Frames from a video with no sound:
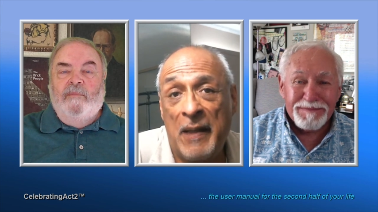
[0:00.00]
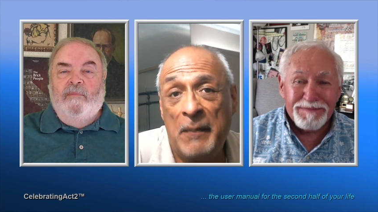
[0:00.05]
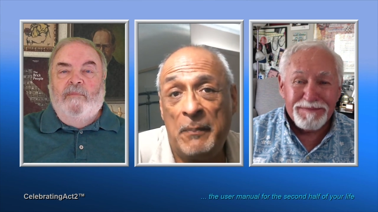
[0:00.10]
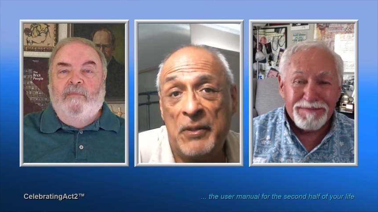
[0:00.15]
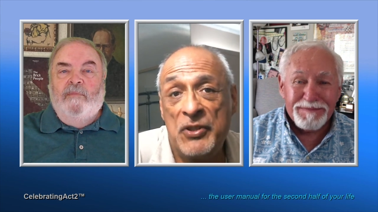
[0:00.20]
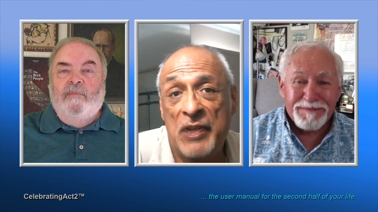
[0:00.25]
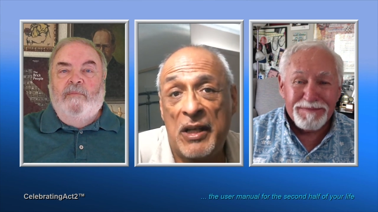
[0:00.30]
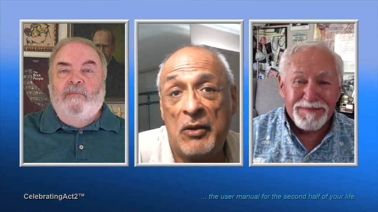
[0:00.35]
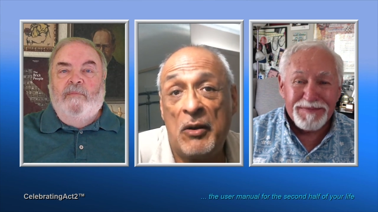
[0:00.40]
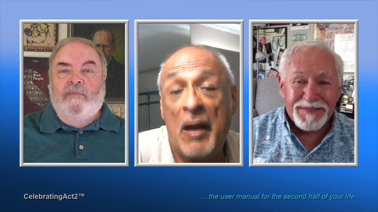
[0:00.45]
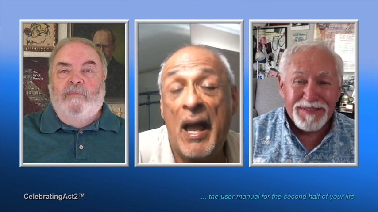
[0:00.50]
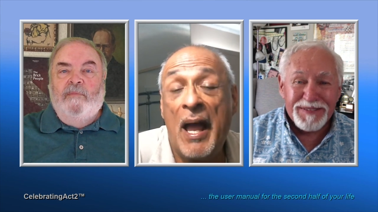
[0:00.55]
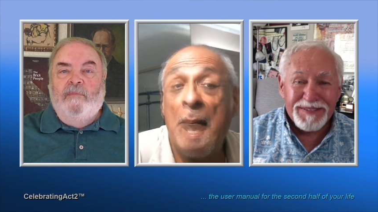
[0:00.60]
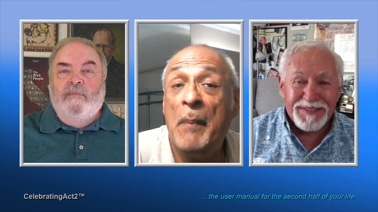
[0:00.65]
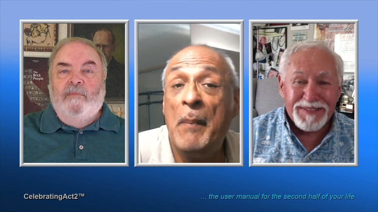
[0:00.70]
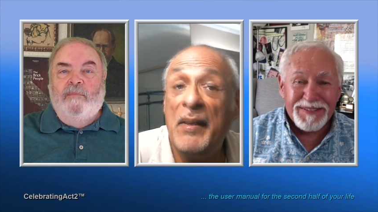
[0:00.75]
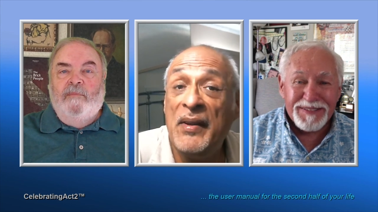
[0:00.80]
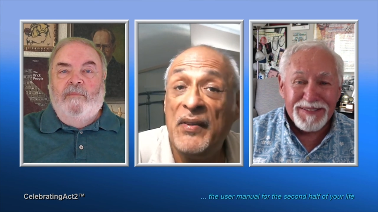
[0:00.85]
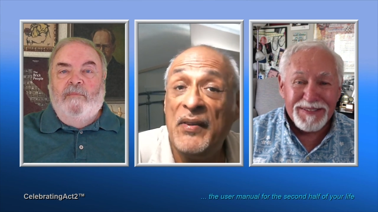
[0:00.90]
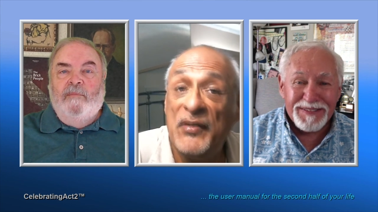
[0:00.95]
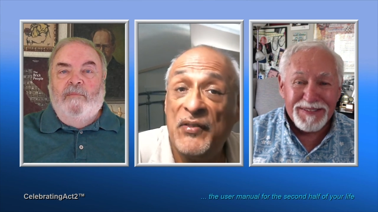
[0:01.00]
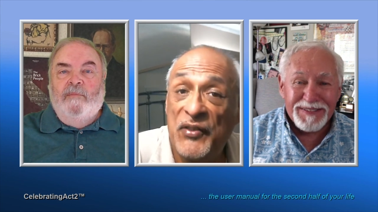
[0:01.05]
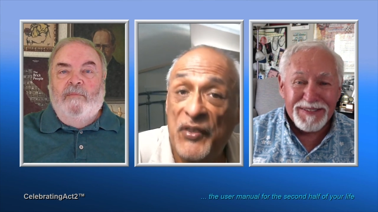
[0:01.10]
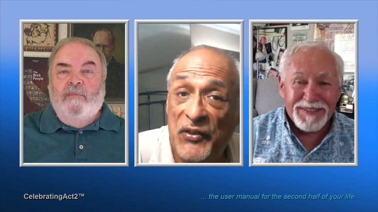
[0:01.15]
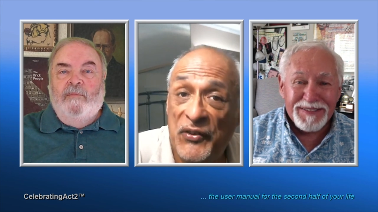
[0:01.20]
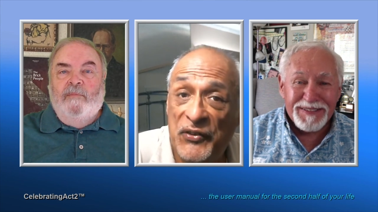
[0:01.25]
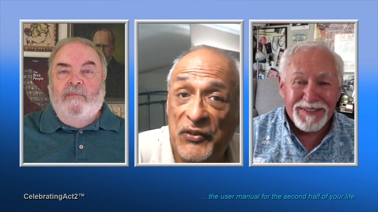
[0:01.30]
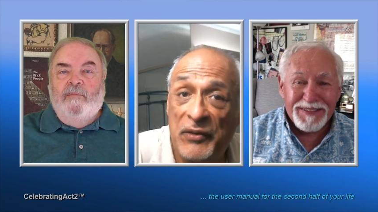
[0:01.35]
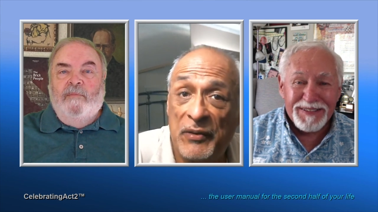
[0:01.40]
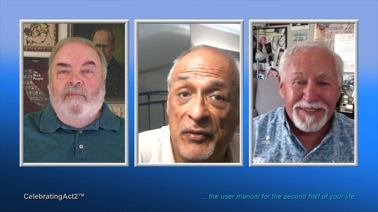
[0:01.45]
Speaker 1: Manny Pacheco, and my
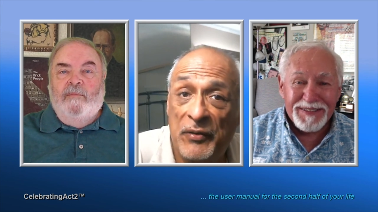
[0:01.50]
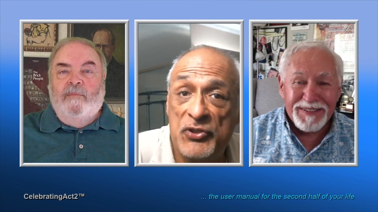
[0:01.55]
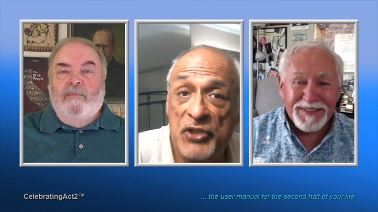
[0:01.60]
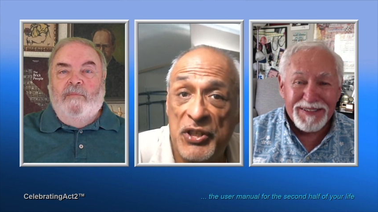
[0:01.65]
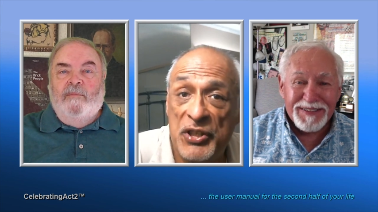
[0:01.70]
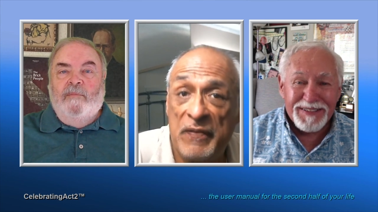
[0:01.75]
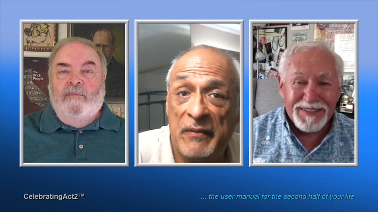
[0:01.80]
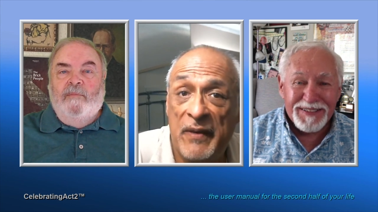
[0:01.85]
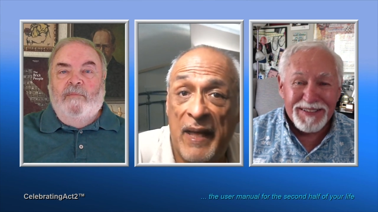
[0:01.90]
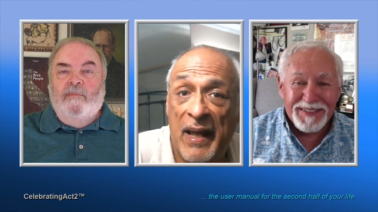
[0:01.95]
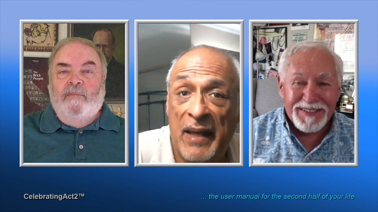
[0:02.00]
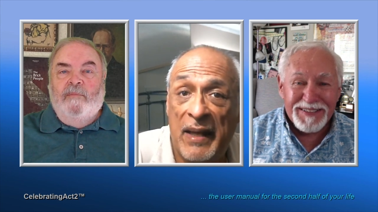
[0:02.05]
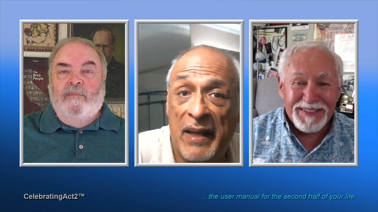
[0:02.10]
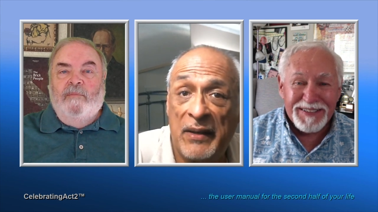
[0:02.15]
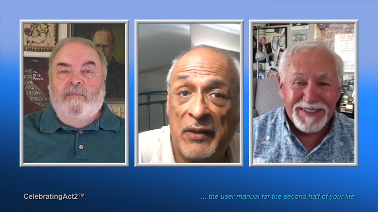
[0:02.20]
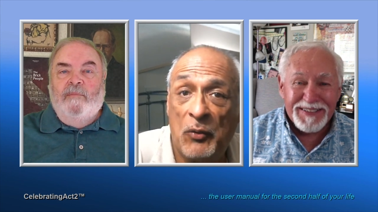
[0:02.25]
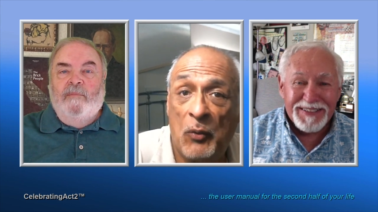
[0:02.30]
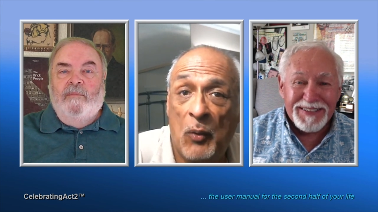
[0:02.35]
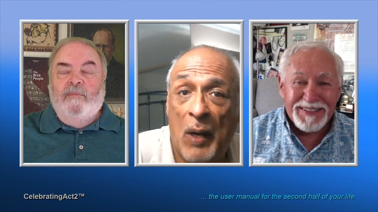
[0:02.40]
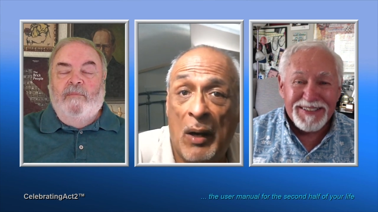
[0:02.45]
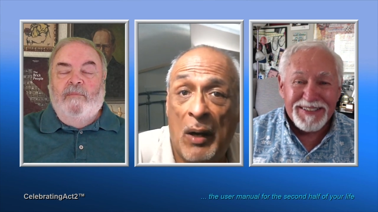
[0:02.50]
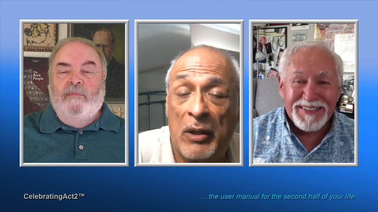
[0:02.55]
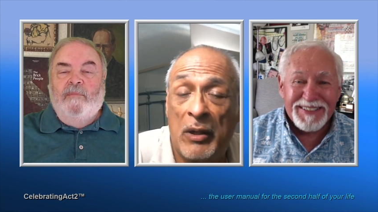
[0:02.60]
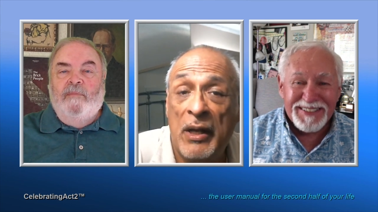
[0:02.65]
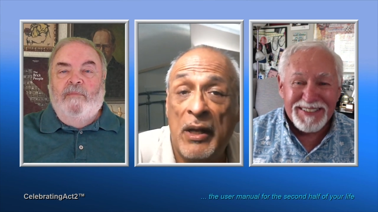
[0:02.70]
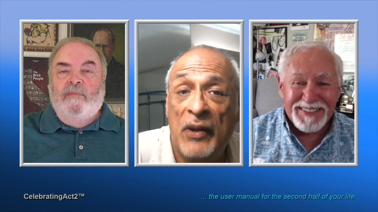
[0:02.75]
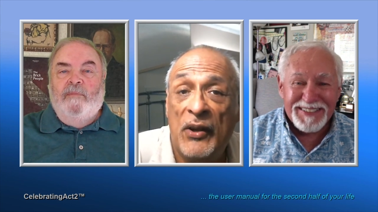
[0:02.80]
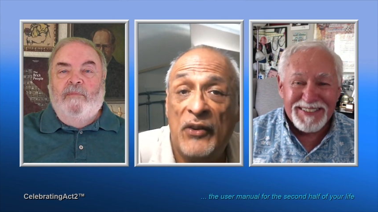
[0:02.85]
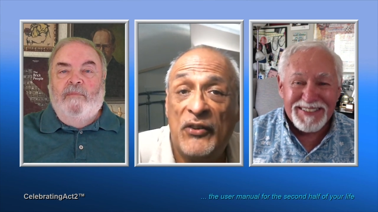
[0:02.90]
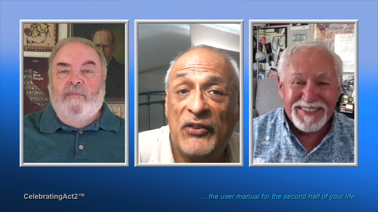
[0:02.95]
sister, Virginia Vanderwaar.